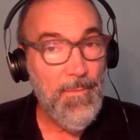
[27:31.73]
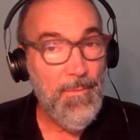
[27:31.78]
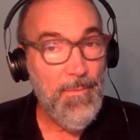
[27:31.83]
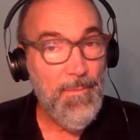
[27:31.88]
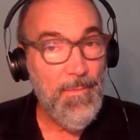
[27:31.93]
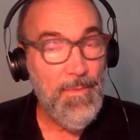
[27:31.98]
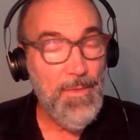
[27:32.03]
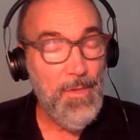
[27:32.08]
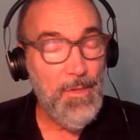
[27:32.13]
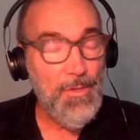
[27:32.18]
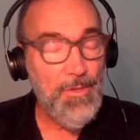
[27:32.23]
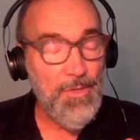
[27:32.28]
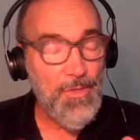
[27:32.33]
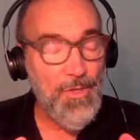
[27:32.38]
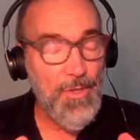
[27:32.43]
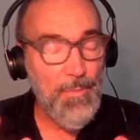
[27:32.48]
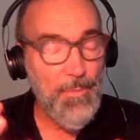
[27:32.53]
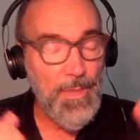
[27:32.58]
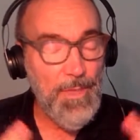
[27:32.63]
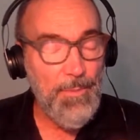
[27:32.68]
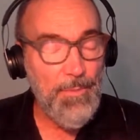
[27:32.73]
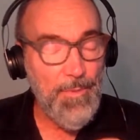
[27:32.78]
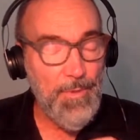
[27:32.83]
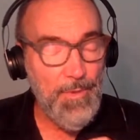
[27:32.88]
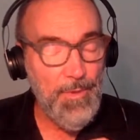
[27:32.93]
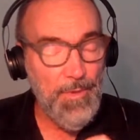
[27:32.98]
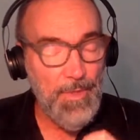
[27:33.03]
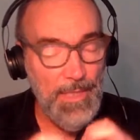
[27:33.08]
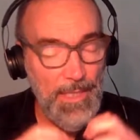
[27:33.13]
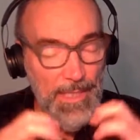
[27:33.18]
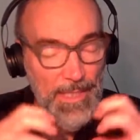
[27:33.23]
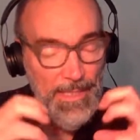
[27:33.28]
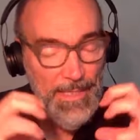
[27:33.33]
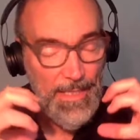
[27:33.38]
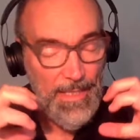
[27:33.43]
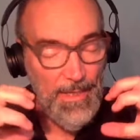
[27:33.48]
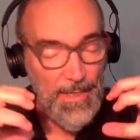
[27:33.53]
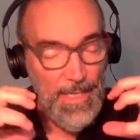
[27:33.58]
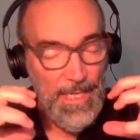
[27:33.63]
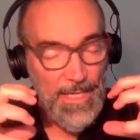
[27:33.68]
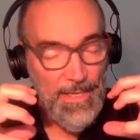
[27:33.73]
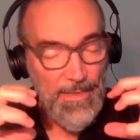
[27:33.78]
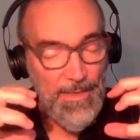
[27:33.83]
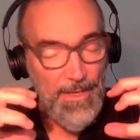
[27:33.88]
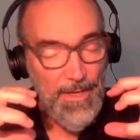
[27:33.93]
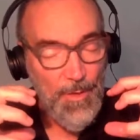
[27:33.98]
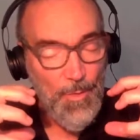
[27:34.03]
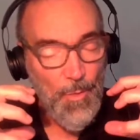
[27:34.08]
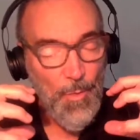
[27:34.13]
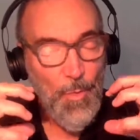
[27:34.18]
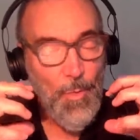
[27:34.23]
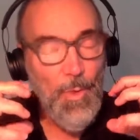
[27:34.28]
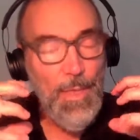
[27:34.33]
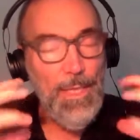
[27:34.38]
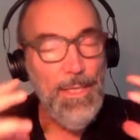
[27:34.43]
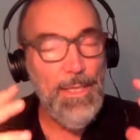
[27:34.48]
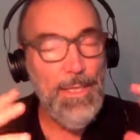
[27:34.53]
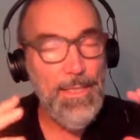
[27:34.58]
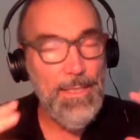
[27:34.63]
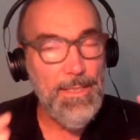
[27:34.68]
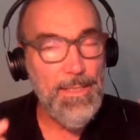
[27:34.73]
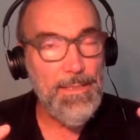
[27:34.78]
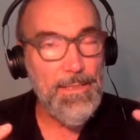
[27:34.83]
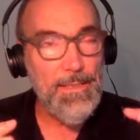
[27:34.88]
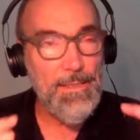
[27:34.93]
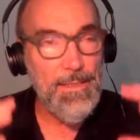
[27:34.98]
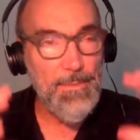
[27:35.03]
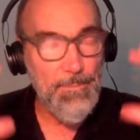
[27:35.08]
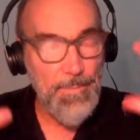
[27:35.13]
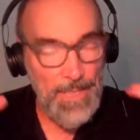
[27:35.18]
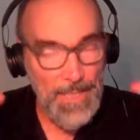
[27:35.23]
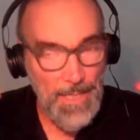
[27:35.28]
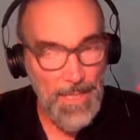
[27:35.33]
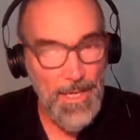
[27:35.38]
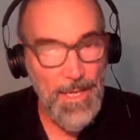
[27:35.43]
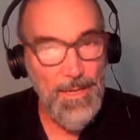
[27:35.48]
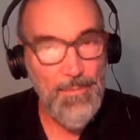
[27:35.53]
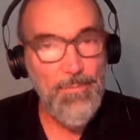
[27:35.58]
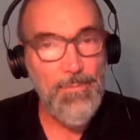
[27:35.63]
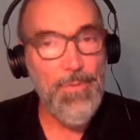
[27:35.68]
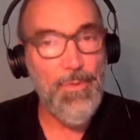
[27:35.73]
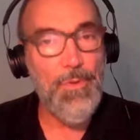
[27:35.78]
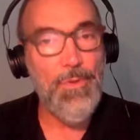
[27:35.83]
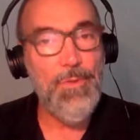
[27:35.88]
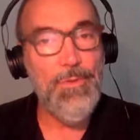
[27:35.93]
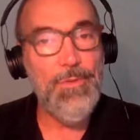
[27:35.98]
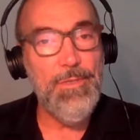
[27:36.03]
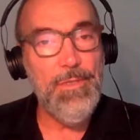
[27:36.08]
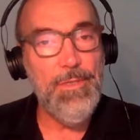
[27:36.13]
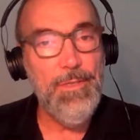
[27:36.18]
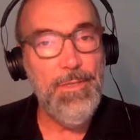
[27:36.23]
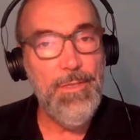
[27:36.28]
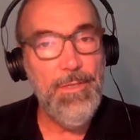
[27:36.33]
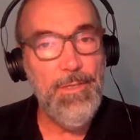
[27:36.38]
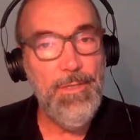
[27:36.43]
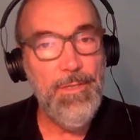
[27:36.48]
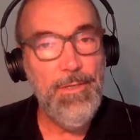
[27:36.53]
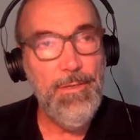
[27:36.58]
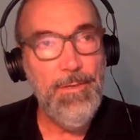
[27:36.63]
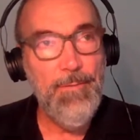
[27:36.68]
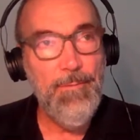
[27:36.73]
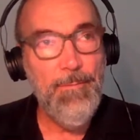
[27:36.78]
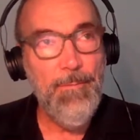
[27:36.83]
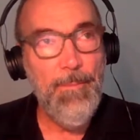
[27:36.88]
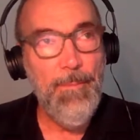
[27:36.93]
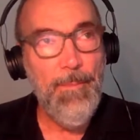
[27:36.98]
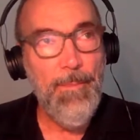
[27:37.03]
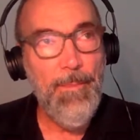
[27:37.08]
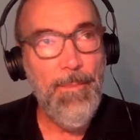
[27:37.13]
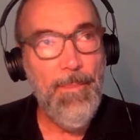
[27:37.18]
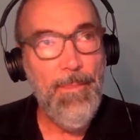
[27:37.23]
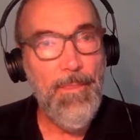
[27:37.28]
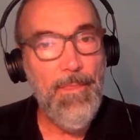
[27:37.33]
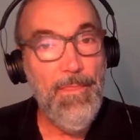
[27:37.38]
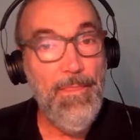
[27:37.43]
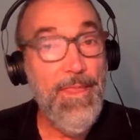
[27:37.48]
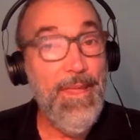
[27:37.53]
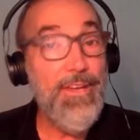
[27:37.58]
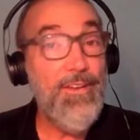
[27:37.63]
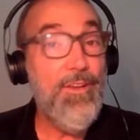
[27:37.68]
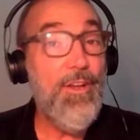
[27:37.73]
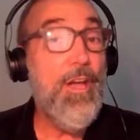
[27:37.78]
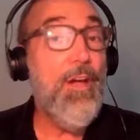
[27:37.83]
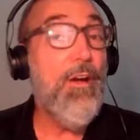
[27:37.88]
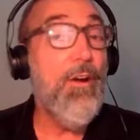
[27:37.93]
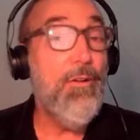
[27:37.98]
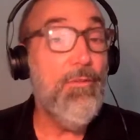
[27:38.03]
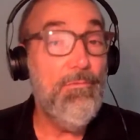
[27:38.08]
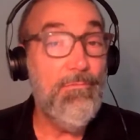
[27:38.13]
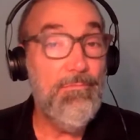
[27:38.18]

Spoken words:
Those are the people in their willingness to be humbled that know.